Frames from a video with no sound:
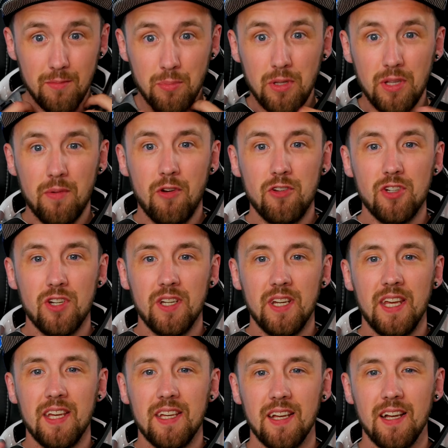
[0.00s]
put them around your
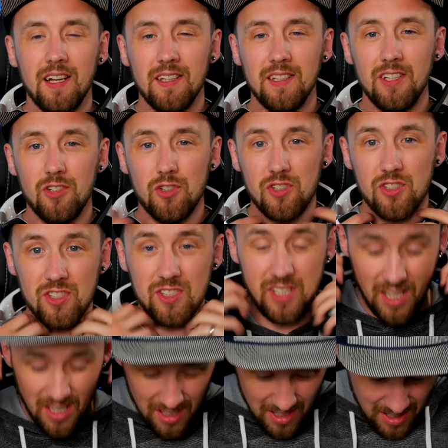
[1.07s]
neck and they just
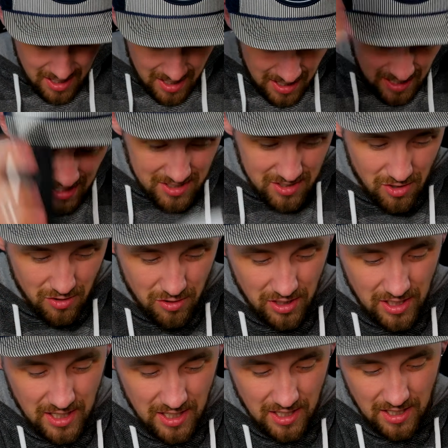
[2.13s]
sit. It's not
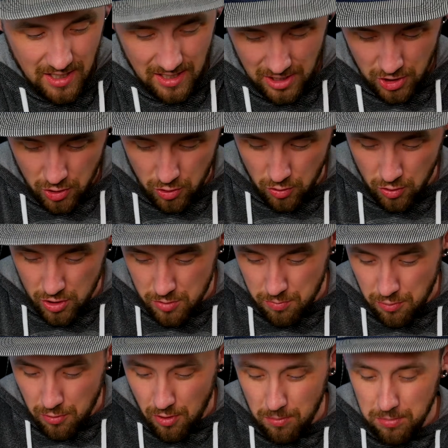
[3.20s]
really a huge
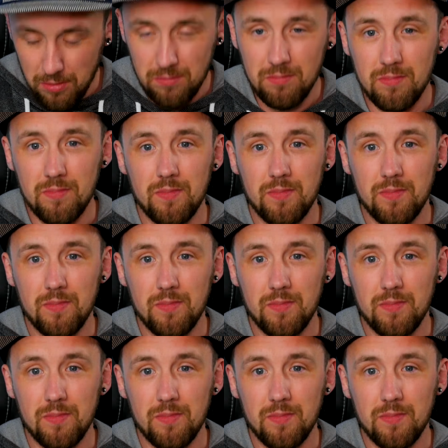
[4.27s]
problem,